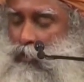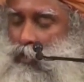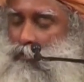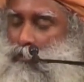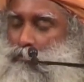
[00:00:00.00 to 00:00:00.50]

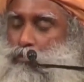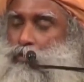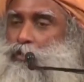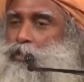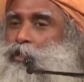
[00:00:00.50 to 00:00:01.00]
even
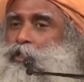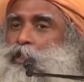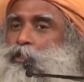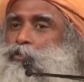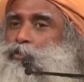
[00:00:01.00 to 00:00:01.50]
bullshit can
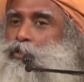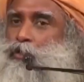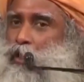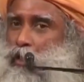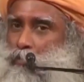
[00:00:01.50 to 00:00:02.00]
get you to the
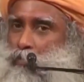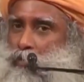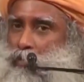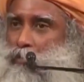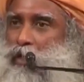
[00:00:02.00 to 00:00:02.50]

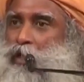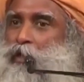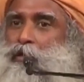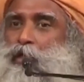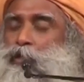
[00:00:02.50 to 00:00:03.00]
top, but
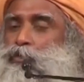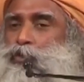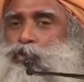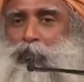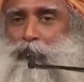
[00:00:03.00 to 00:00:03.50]
never lets
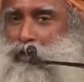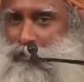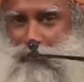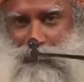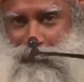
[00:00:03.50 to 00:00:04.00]
you stay there.